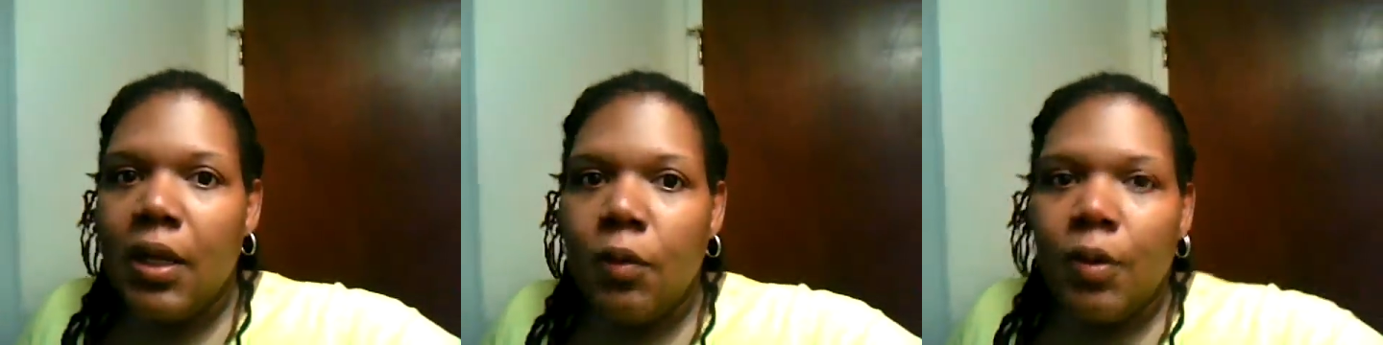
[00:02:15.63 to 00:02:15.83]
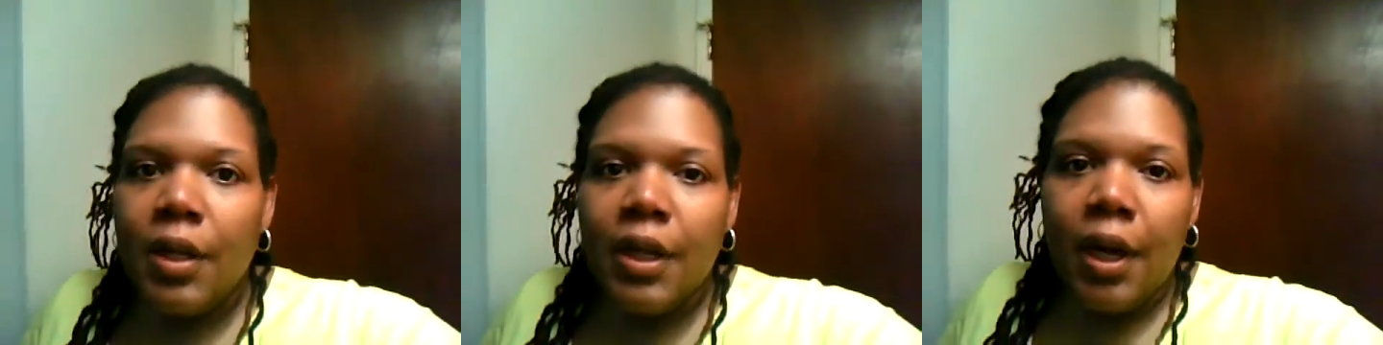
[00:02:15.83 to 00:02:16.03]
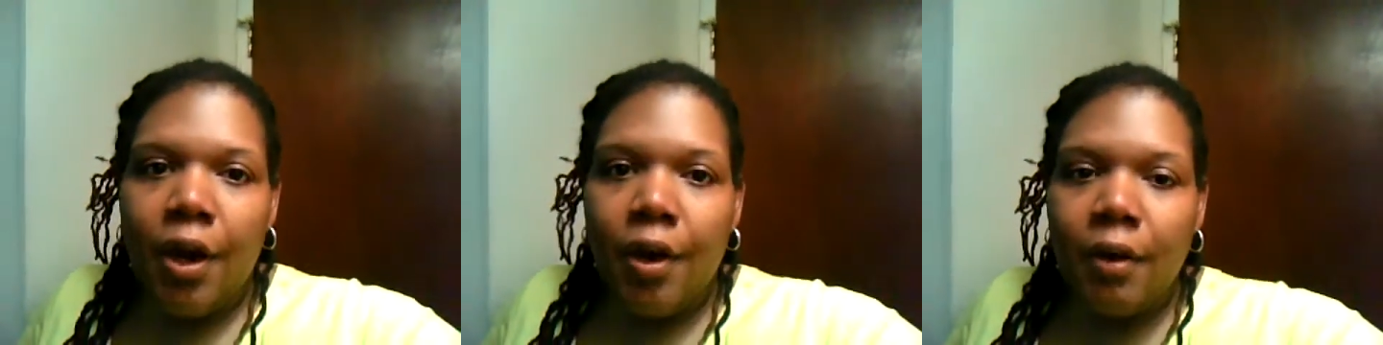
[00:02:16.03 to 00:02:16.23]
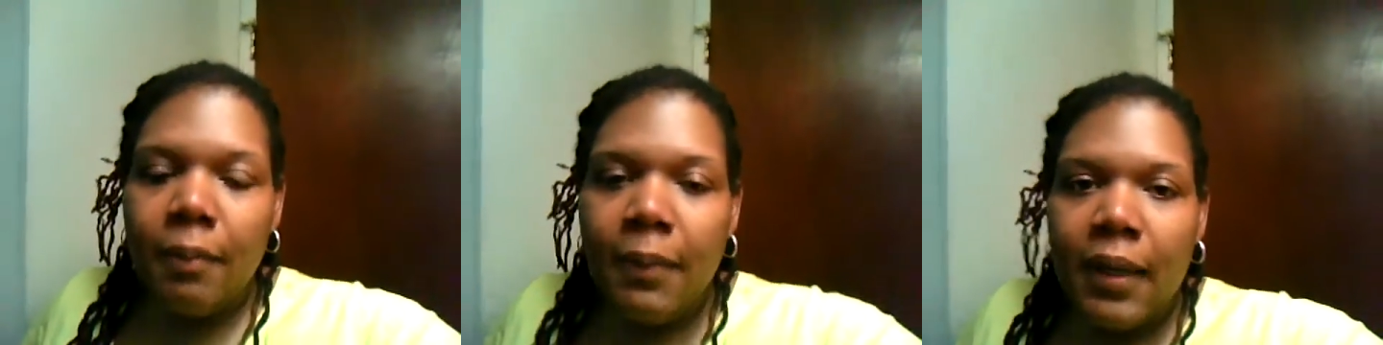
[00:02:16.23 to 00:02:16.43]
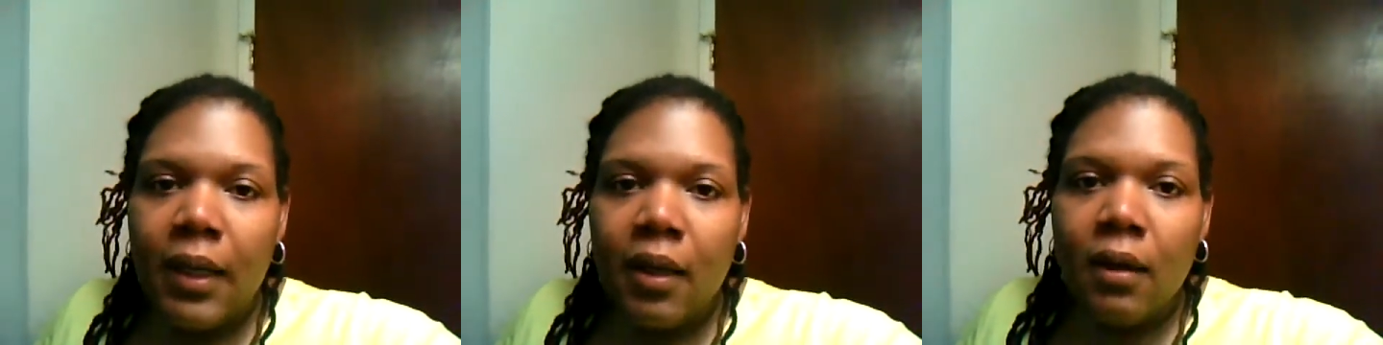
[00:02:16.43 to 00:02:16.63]
really hurt
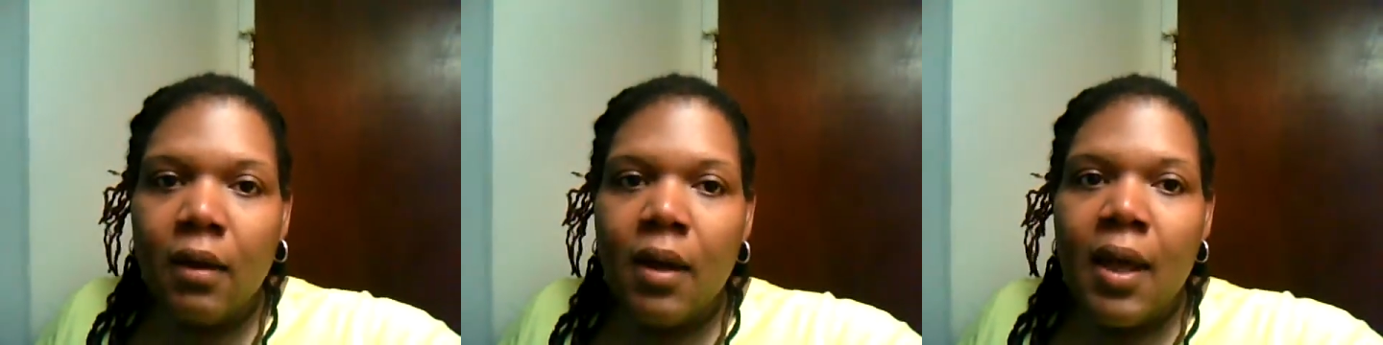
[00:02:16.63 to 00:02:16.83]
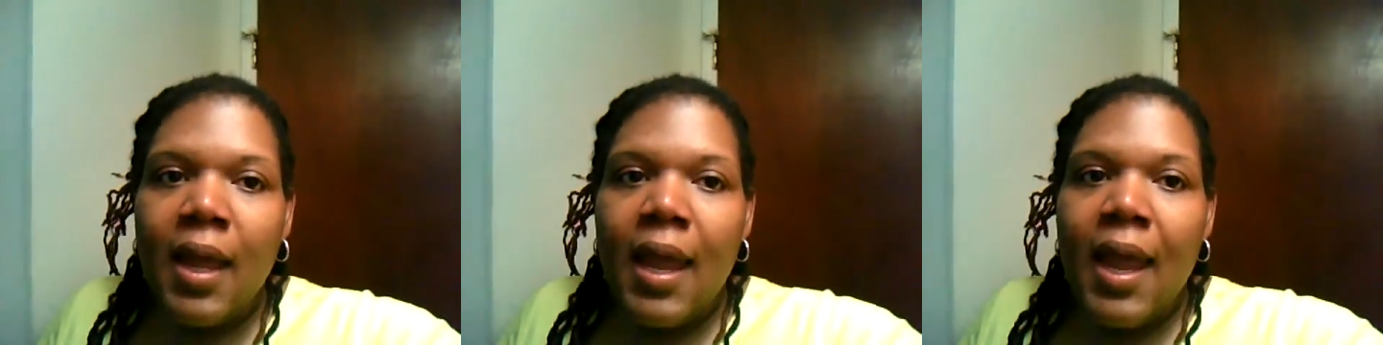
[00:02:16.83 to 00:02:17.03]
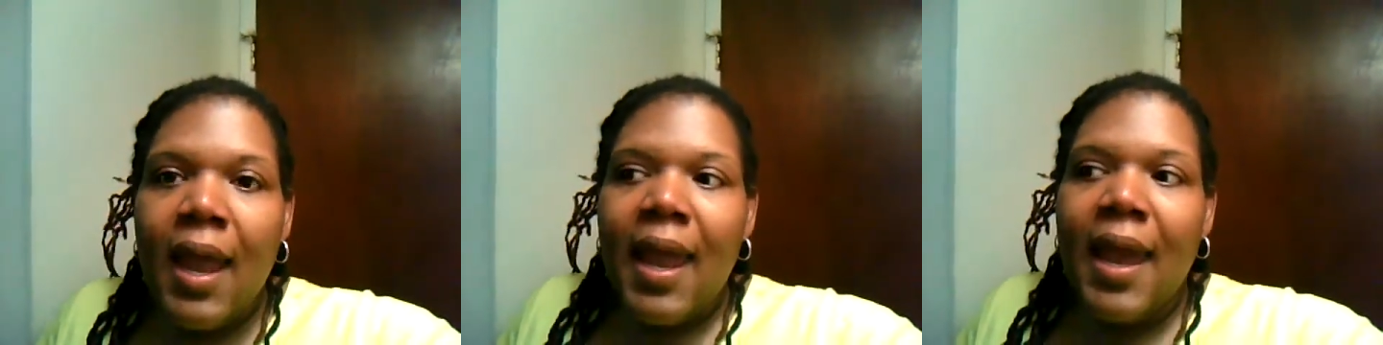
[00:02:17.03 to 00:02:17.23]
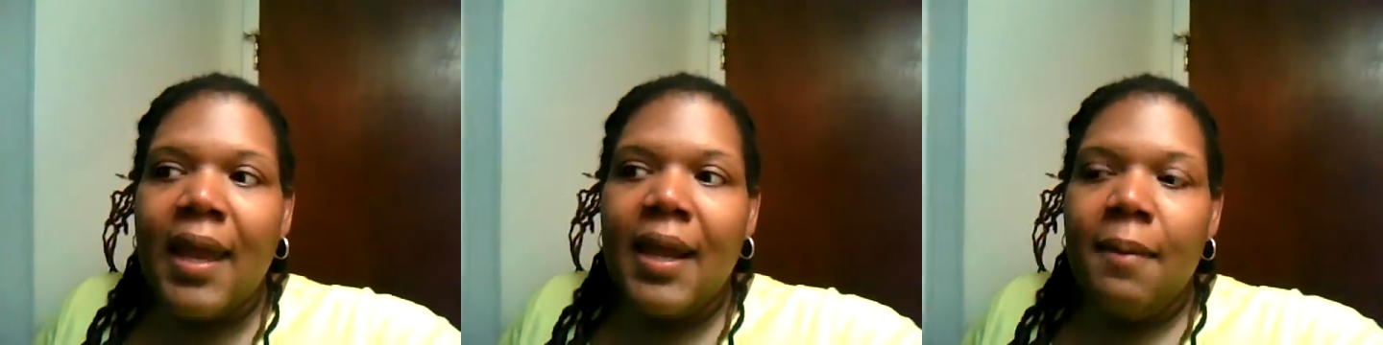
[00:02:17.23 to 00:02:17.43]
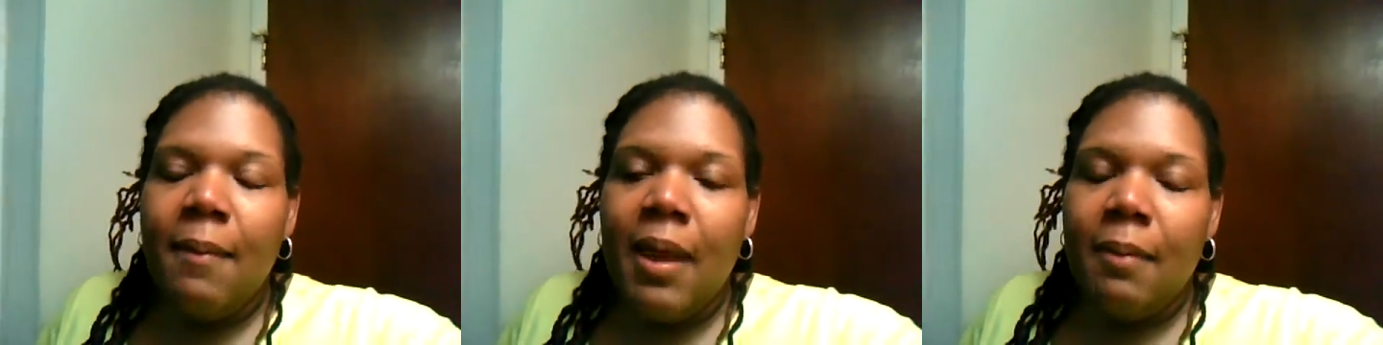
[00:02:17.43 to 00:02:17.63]
me,
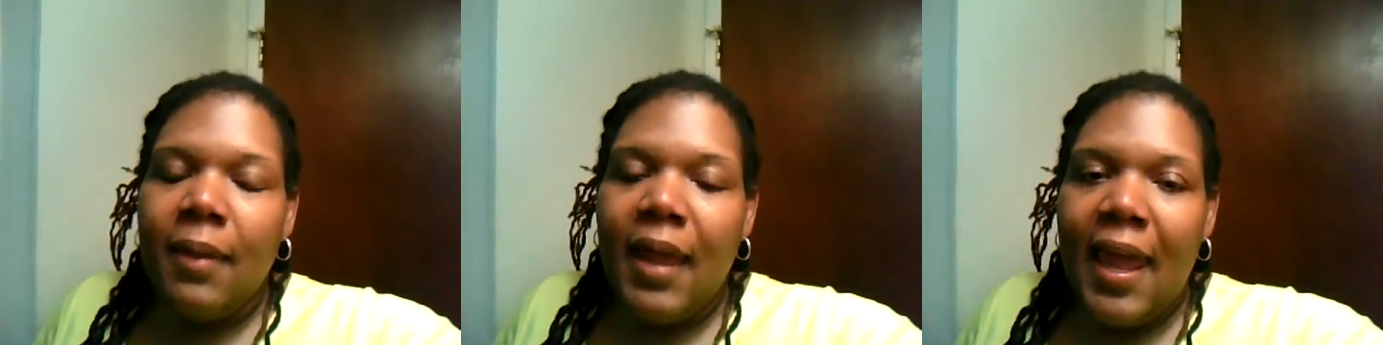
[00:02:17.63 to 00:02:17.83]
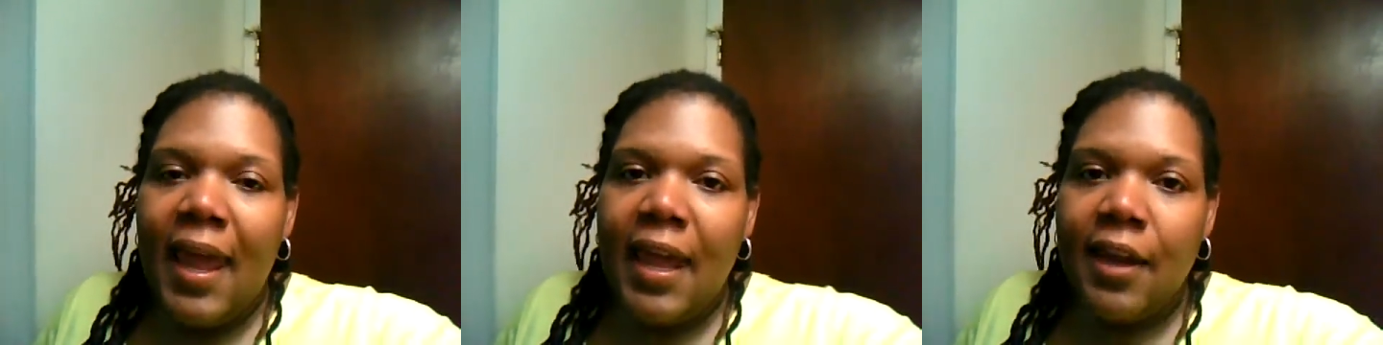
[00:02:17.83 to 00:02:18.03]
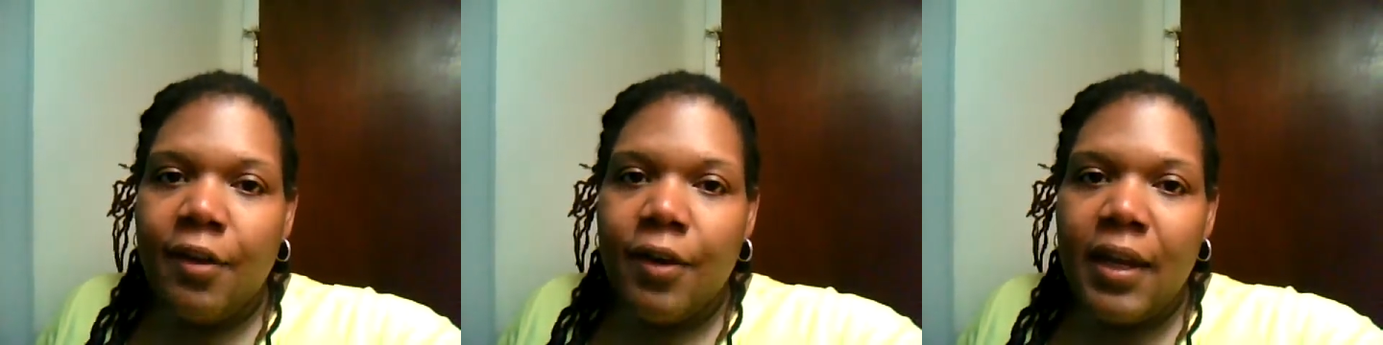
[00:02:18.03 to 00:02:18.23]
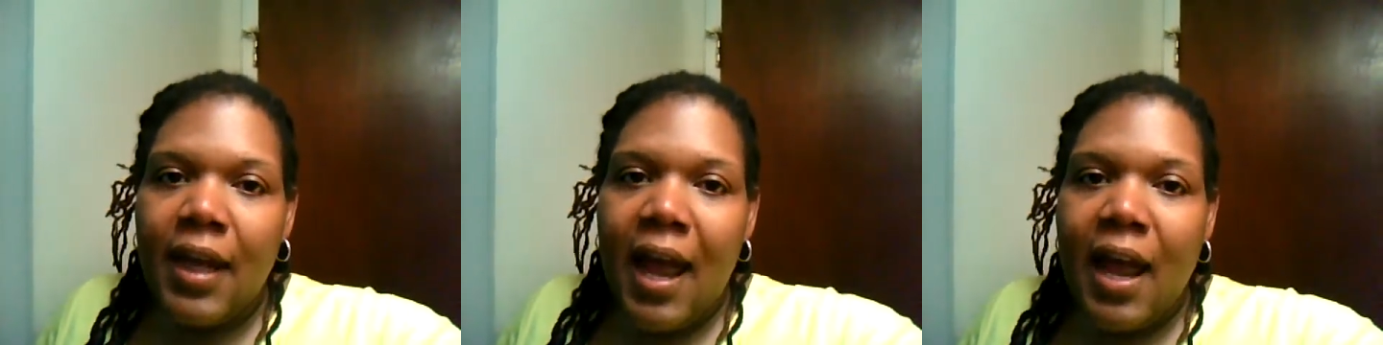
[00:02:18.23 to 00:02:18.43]
and it made me angry.